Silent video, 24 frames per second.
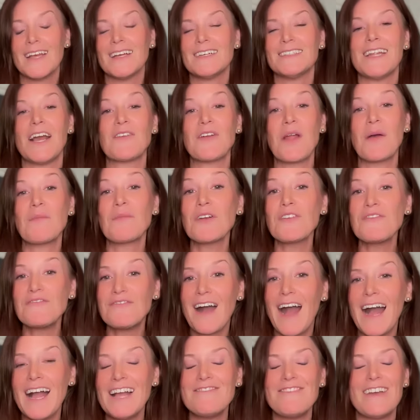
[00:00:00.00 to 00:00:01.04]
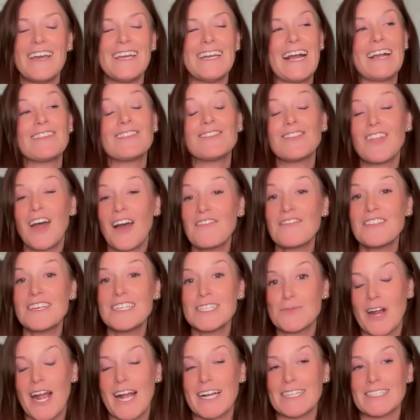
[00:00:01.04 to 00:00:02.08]
Now, number 5, and I love this
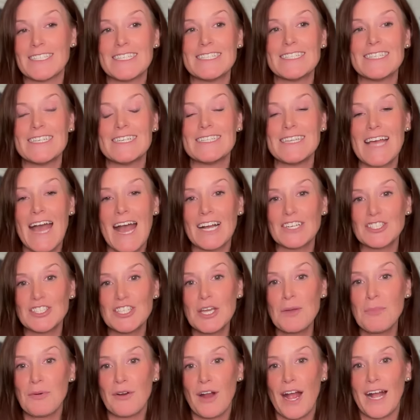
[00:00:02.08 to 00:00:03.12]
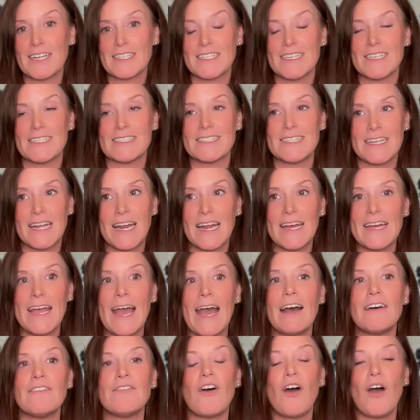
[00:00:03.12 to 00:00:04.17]
practice. It's actually a practice that I
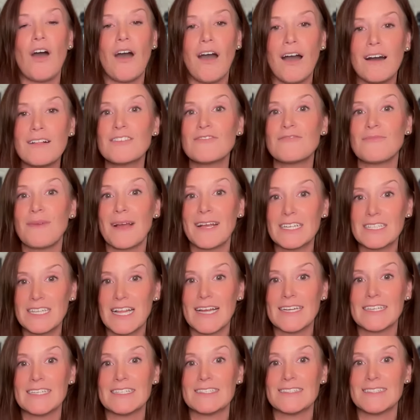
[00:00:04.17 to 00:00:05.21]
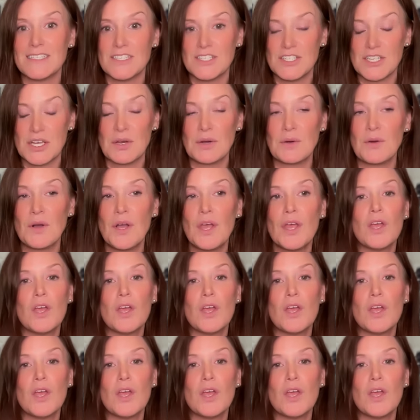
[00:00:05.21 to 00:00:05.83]
have all of my clients do.